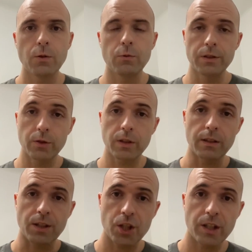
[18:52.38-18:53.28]
where you
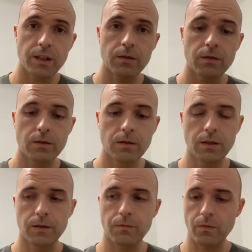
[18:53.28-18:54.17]
can check
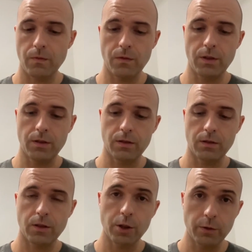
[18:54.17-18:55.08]

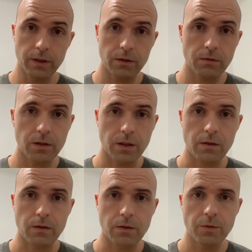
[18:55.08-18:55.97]
the current
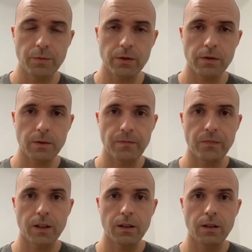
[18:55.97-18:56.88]
test corpus,
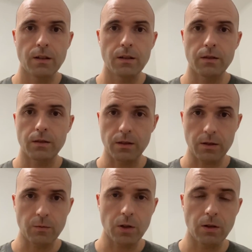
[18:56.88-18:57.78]
the
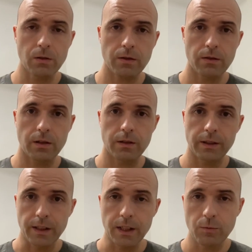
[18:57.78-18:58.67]
system calls that are
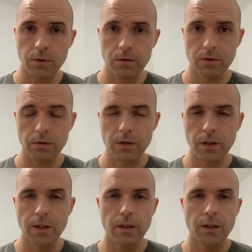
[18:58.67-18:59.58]
enabled,
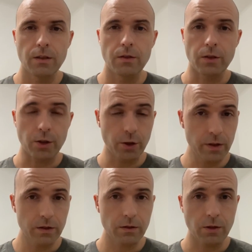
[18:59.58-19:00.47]
the
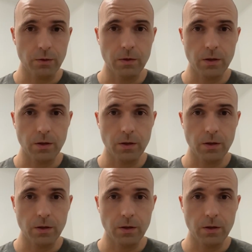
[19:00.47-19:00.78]
current code